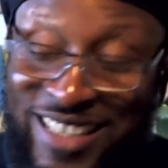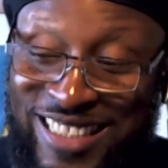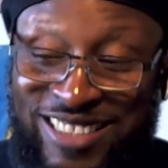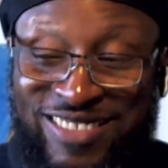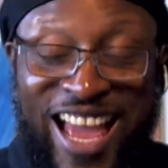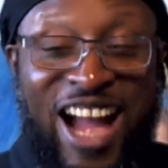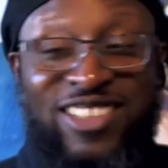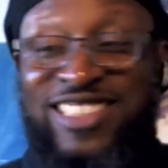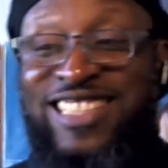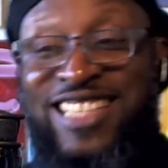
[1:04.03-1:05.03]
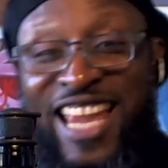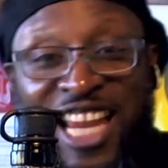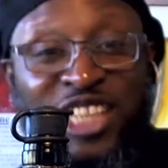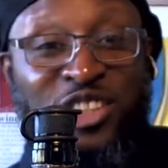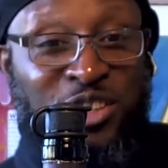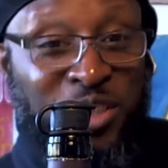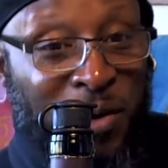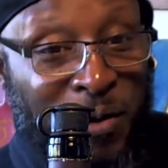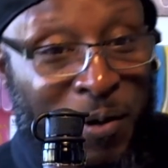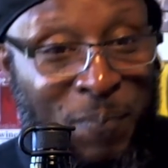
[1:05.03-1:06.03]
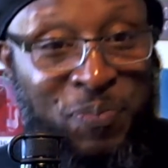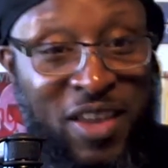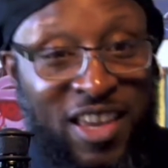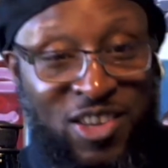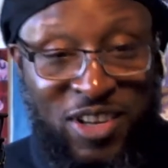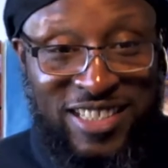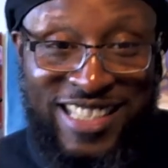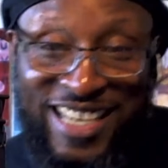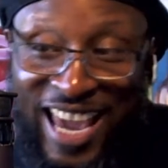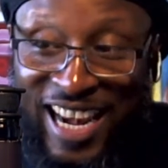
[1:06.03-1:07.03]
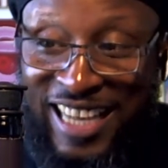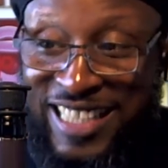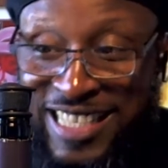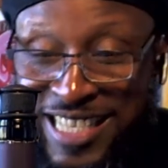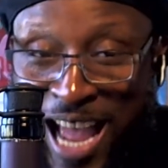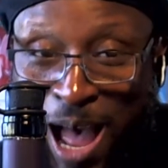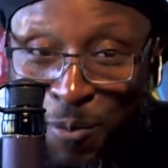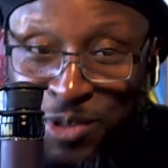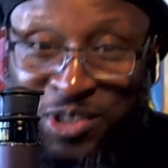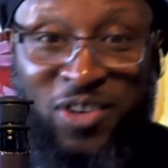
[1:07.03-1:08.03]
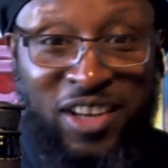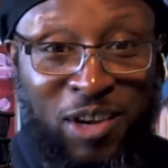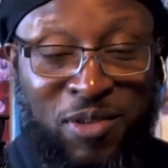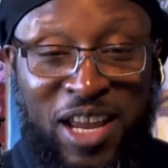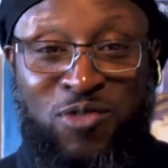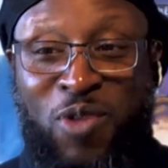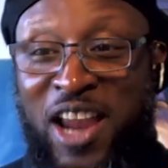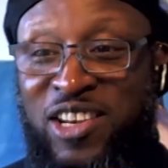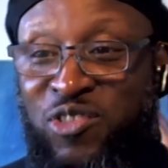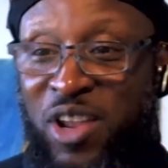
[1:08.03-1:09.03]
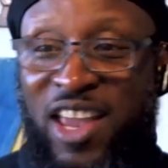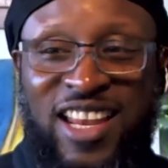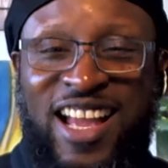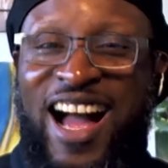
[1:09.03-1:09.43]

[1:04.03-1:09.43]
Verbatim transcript: So now today's show, you can see kind of like the top what's going here. We got a white and a red.